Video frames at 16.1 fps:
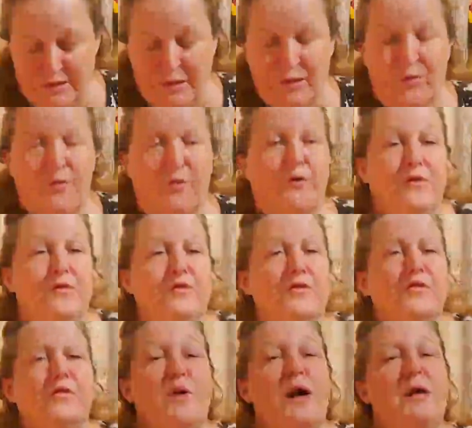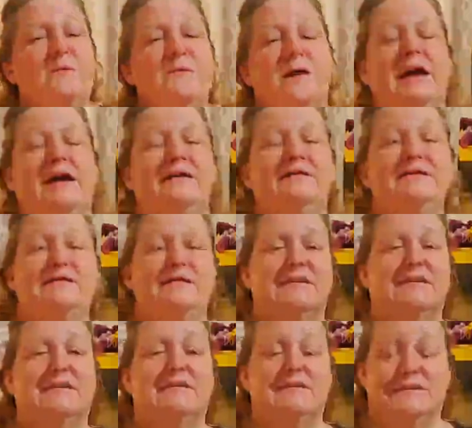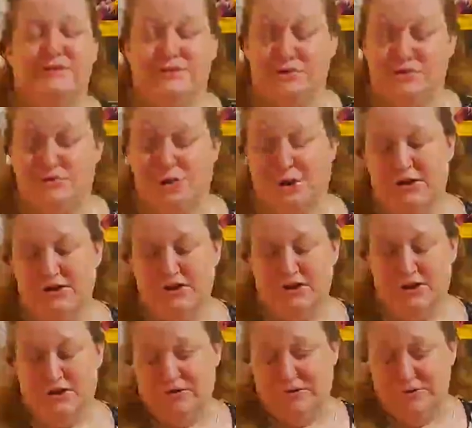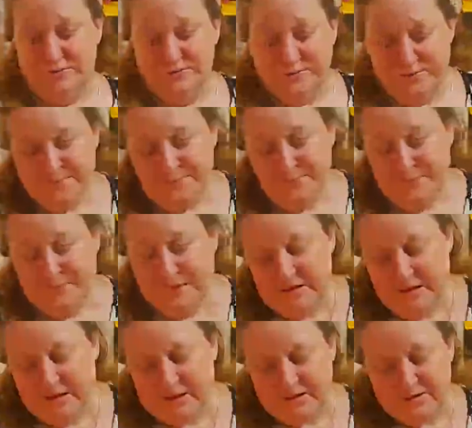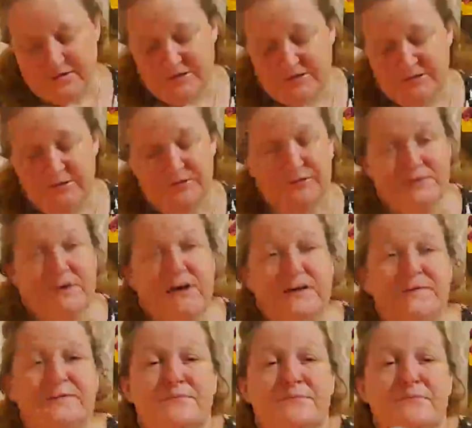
white man's structure. You know, and to